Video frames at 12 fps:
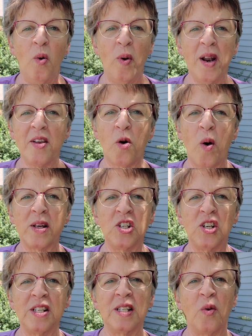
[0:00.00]
One of the
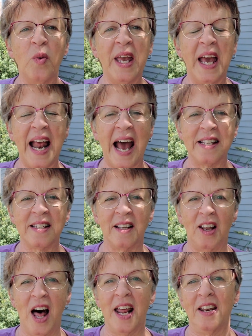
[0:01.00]
questions that we get asked a
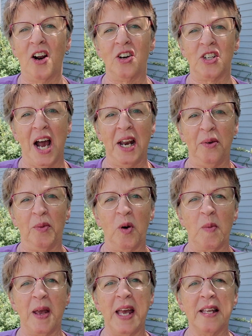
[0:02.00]
lot in our dining
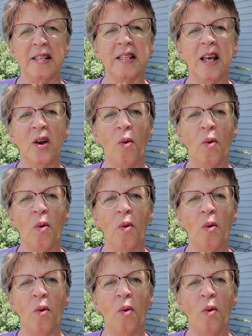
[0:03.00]
room is,